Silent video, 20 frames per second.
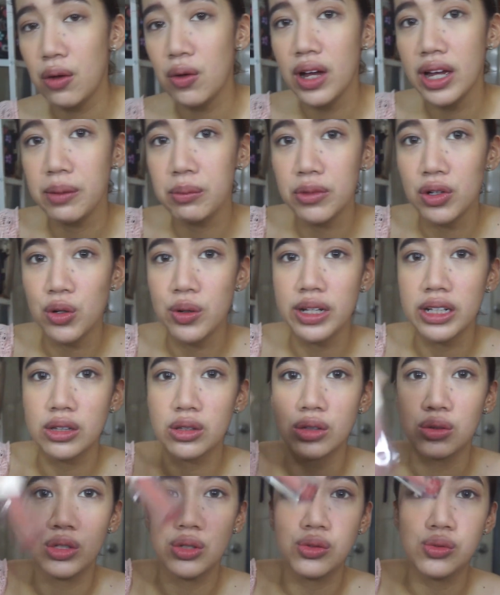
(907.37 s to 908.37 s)
Now I'm
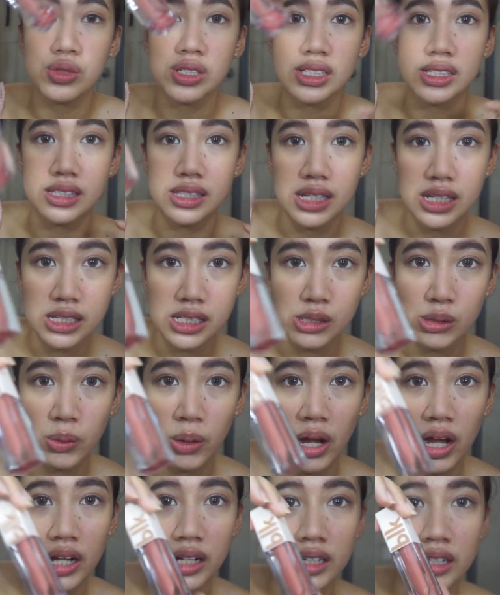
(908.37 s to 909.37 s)
going to use this
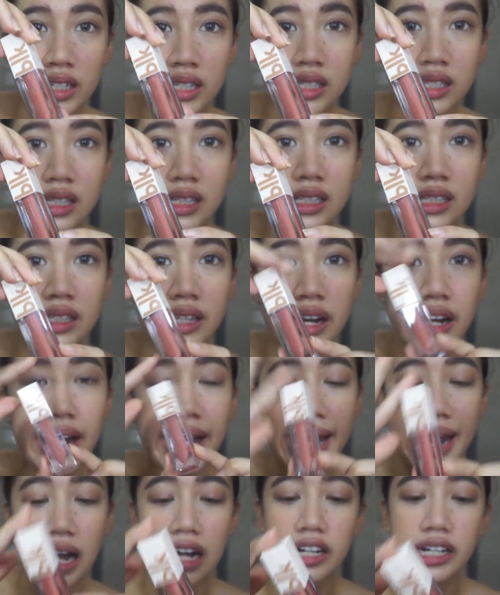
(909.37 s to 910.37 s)
one. This is
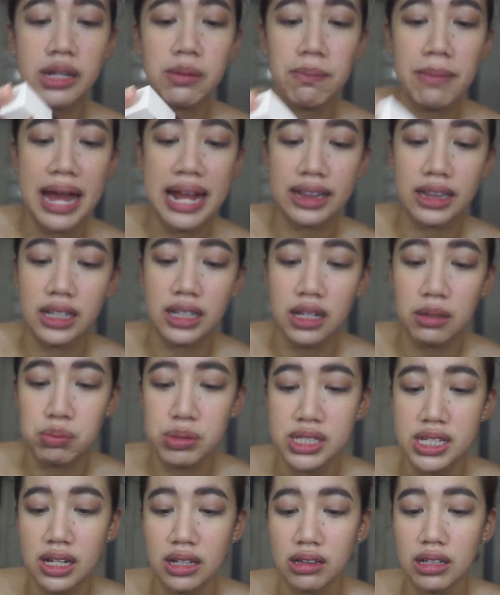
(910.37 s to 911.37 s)
their Airy Matte
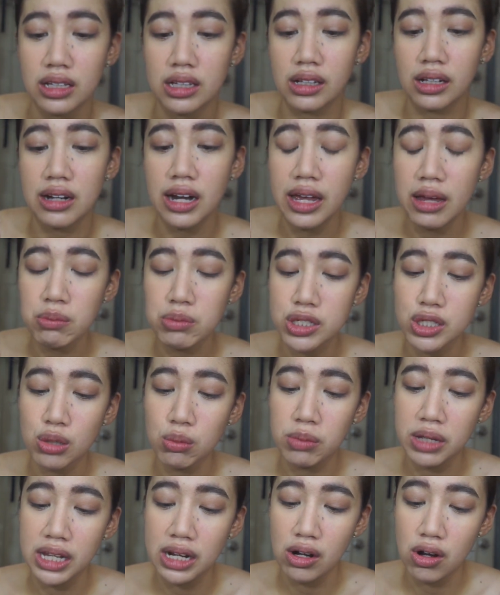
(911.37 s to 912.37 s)
Lipstick that claims to
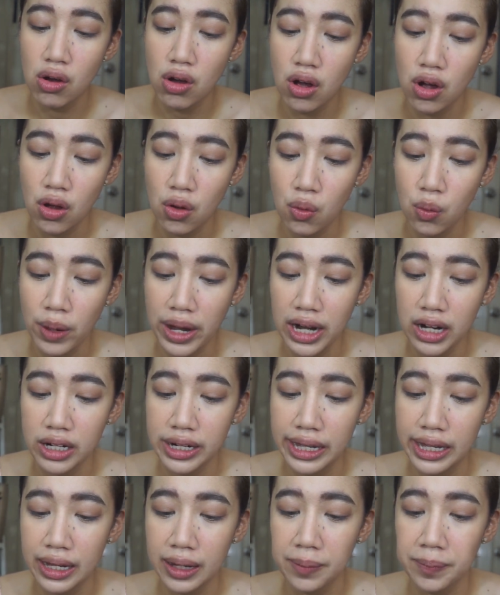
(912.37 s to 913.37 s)
be long
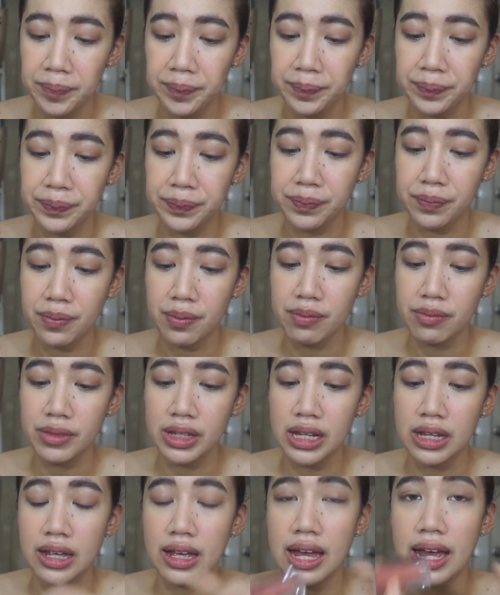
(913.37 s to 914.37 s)
wearing.
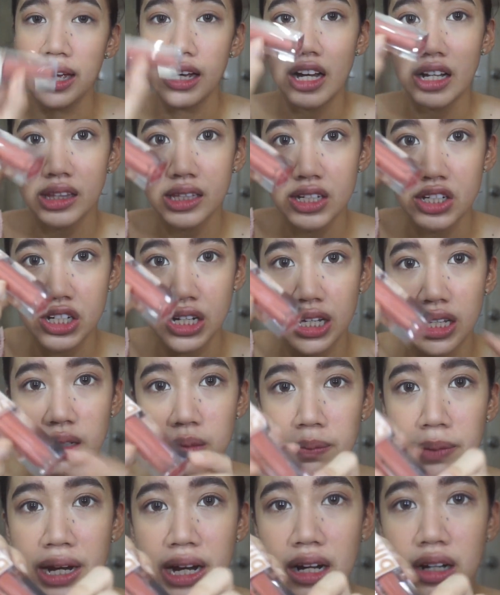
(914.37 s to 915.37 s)
I got the
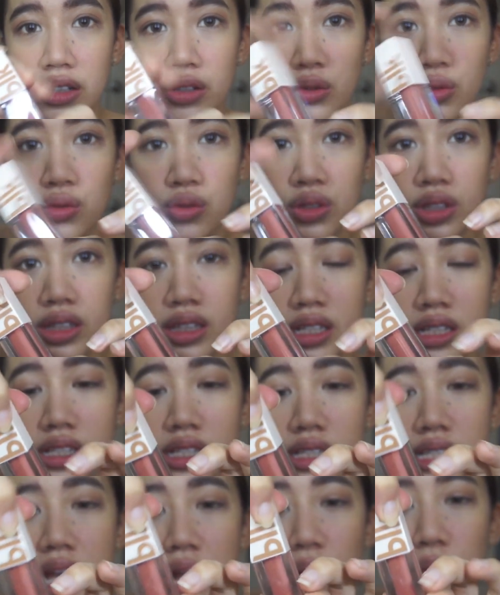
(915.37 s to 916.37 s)
shade Bare Nude. This
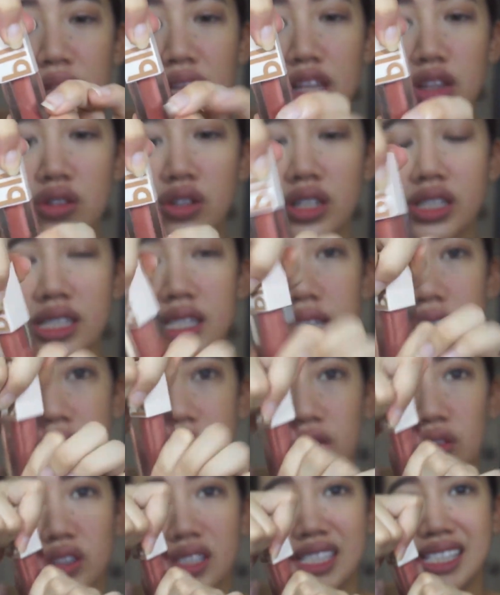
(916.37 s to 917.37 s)
is how it looks. It
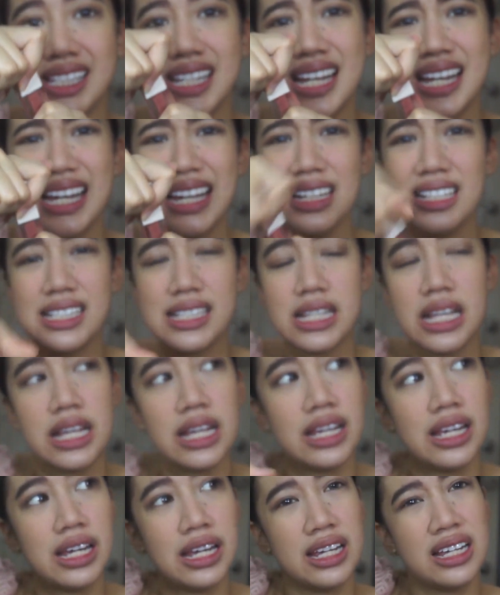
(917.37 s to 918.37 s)
looks nice.
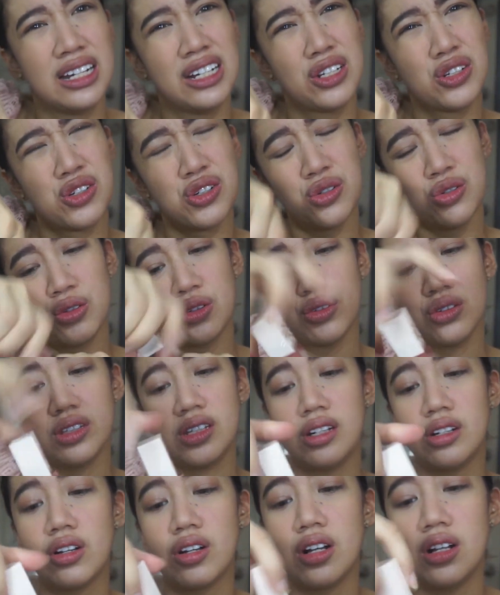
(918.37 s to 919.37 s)
True to
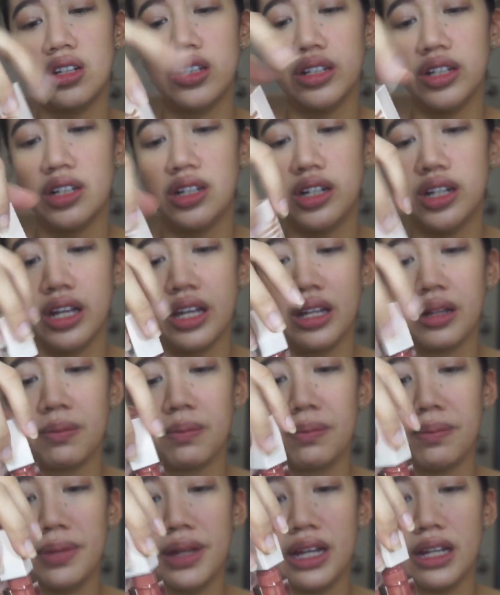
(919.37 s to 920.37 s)
the color and
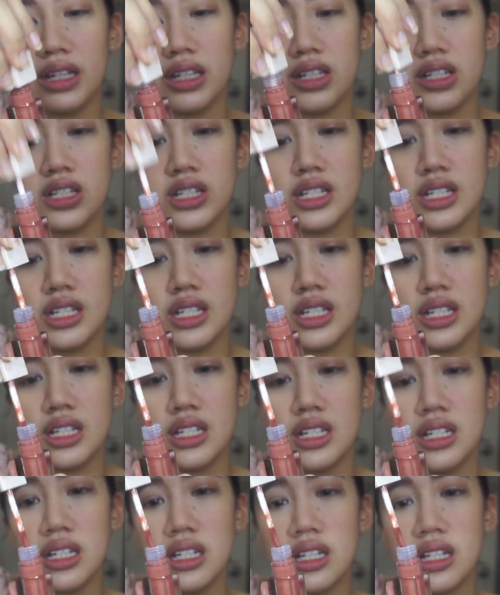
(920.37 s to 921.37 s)

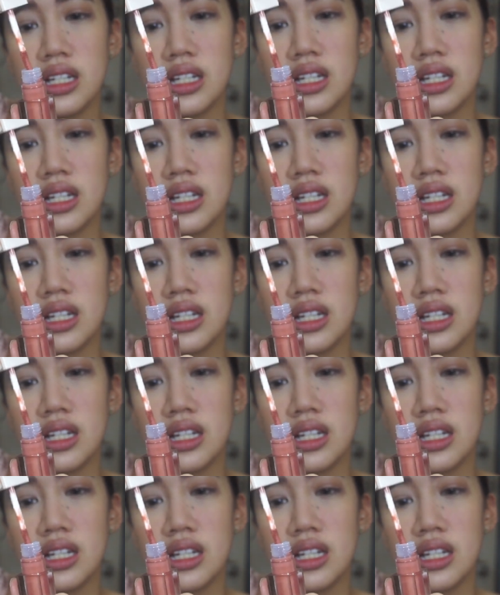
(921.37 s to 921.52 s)
packaging.